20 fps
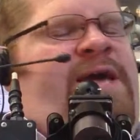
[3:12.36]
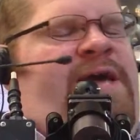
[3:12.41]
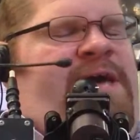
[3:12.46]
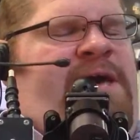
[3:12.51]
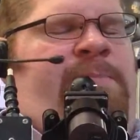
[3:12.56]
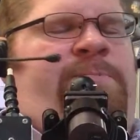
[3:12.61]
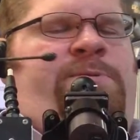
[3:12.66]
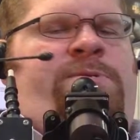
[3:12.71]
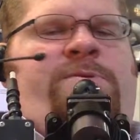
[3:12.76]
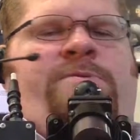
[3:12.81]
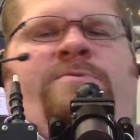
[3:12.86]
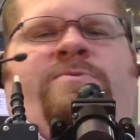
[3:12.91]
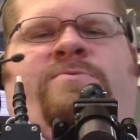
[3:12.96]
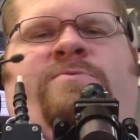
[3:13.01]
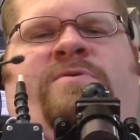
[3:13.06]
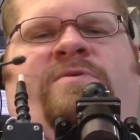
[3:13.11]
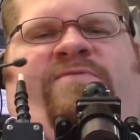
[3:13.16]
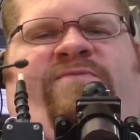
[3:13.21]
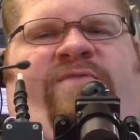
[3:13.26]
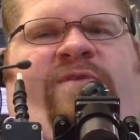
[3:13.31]

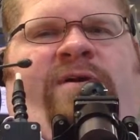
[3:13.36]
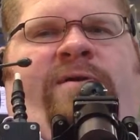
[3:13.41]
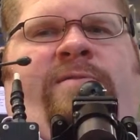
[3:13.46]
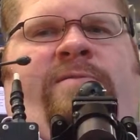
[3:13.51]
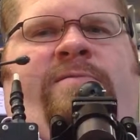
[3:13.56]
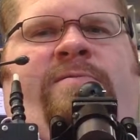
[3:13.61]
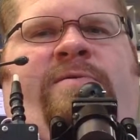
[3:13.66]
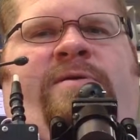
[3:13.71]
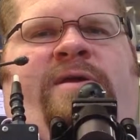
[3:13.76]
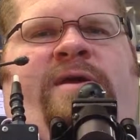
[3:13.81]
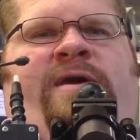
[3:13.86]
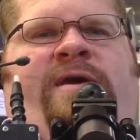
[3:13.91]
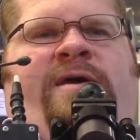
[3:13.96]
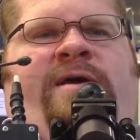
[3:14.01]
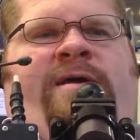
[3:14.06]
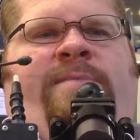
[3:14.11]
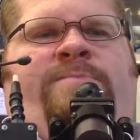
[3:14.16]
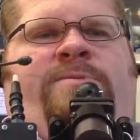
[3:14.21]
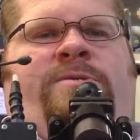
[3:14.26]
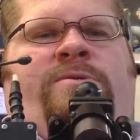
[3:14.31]
Absolutely vital. Yeah,
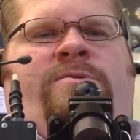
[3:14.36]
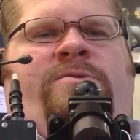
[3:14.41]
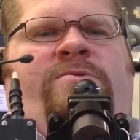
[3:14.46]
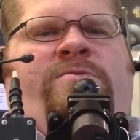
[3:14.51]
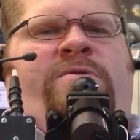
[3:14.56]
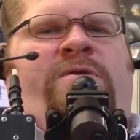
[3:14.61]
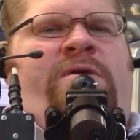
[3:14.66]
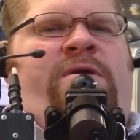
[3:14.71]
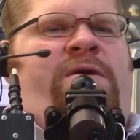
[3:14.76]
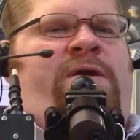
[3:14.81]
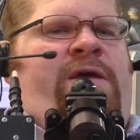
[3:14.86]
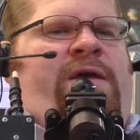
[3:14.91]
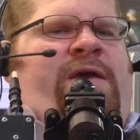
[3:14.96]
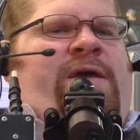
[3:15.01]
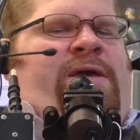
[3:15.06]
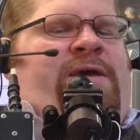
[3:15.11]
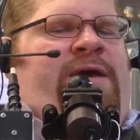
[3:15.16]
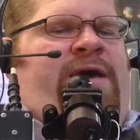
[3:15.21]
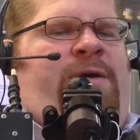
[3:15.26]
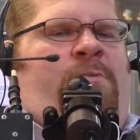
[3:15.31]
absolutely.
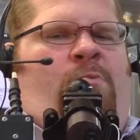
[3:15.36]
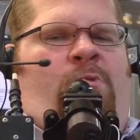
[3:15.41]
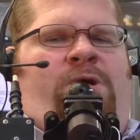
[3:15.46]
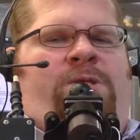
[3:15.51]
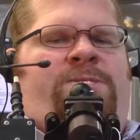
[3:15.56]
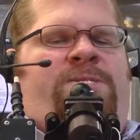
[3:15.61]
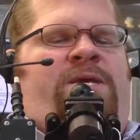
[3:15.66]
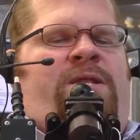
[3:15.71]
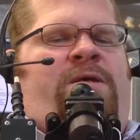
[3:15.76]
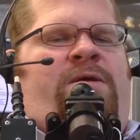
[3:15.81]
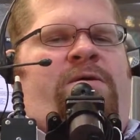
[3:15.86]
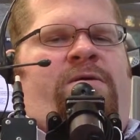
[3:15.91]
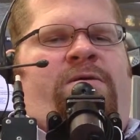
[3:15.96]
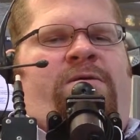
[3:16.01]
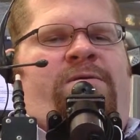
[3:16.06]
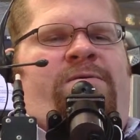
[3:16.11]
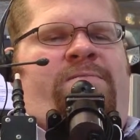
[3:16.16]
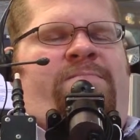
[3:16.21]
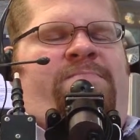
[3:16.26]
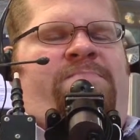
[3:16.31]
I once had
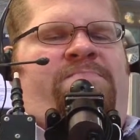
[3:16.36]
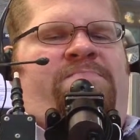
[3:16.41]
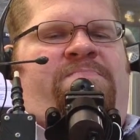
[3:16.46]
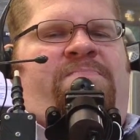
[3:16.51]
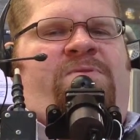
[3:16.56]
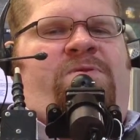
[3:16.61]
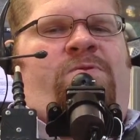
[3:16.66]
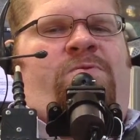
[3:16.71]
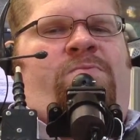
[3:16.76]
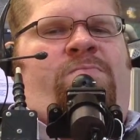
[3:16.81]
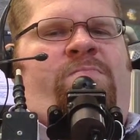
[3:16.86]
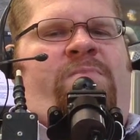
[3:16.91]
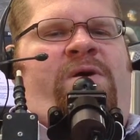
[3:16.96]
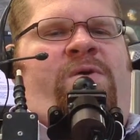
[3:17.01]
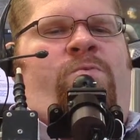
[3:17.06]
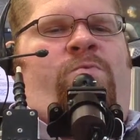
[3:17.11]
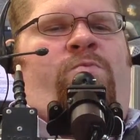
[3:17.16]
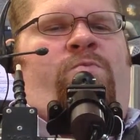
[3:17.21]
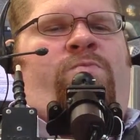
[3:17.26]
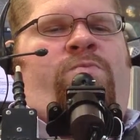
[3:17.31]

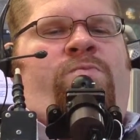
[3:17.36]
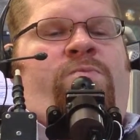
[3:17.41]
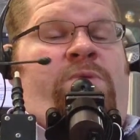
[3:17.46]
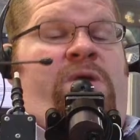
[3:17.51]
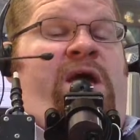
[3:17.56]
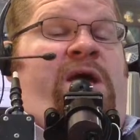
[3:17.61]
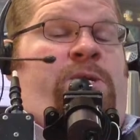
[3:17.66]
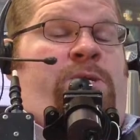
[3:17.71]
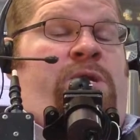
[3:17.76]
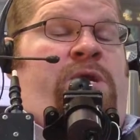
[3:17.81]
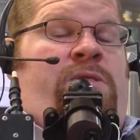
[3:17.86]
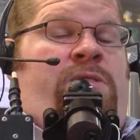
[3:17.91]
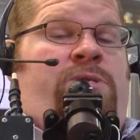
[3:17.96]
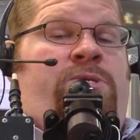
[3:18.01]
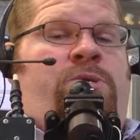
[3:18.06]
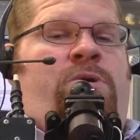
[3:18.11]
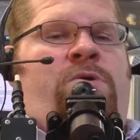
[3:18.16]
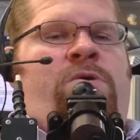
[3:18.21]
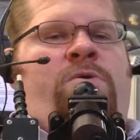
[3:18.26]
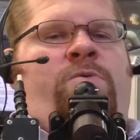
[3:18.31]
in
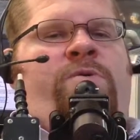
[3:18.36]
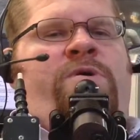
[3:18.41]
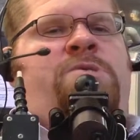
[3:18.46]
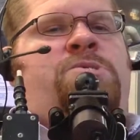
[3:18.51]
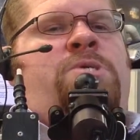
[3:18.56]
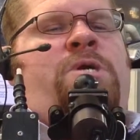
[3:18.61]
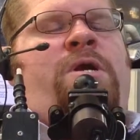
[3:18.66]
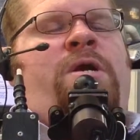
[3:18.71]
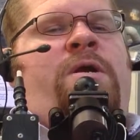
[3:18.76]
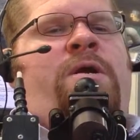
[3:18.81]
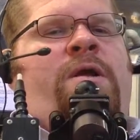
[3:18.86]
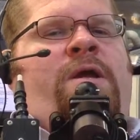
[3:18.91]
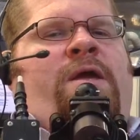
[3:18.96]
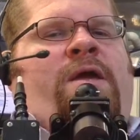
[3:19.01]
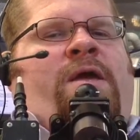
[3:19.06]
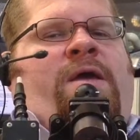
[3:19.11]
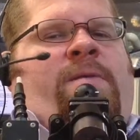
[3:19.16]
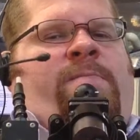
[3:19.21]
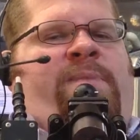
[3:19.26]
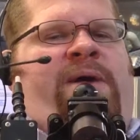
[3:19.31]
this current wheelchair,
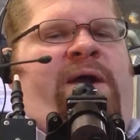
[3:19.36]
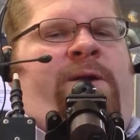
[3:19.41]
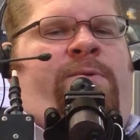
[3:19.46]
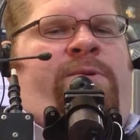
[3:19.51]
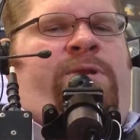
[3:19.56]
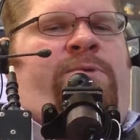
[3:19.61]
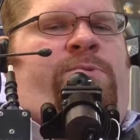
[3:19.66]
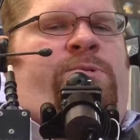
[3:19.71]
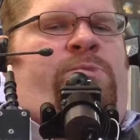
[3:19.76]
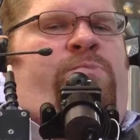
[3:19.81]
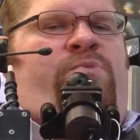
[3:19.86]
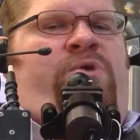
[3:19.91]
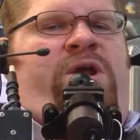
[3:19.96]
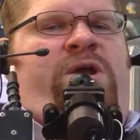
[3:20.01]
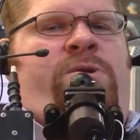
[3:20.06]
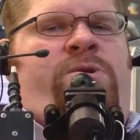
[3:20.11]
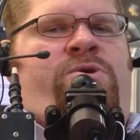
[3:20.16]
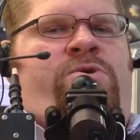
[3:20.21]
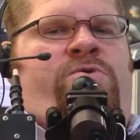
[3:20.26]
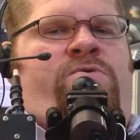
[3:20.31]
back when it was
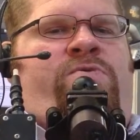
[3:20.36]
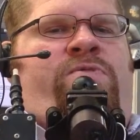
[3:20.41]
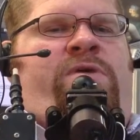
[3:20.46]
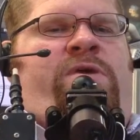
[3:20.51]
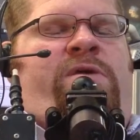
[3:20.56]
brand new,